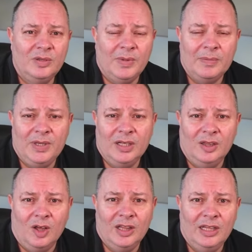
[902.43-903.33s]
There might be a
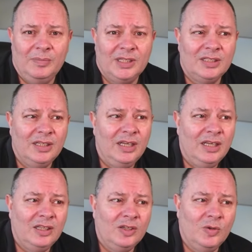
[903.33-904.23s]
lot limit.
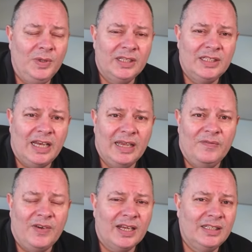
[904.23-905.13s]
There could be a time
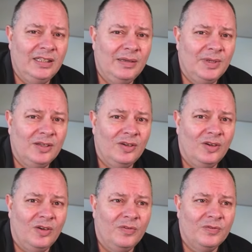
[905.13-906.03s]
factor limit
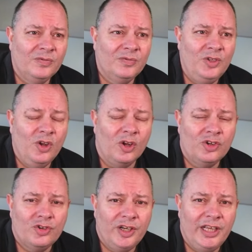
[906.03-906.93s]
of
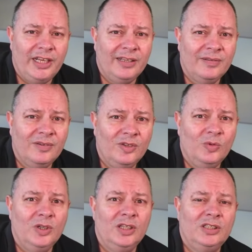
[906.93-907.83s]
not trading. In other
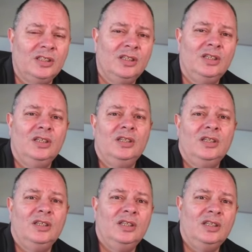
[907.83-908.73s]
words,
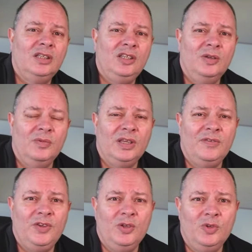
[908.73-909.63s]
you,
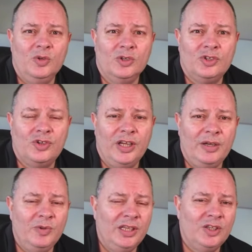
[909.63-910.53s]
if you don't
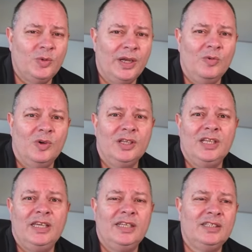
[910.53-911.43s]
trade within 21
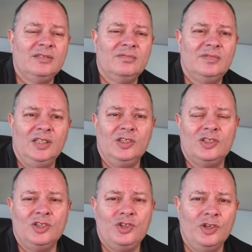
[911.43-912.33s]
days, they'll
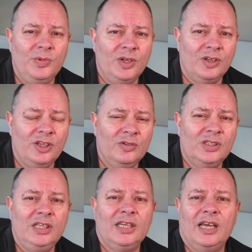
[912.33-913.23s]
just assume you're not
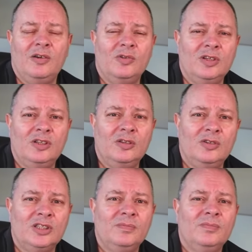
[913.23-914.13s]
using the account and
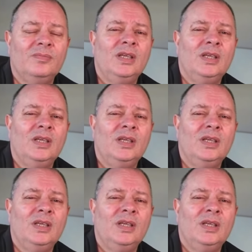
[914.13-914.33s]
close it.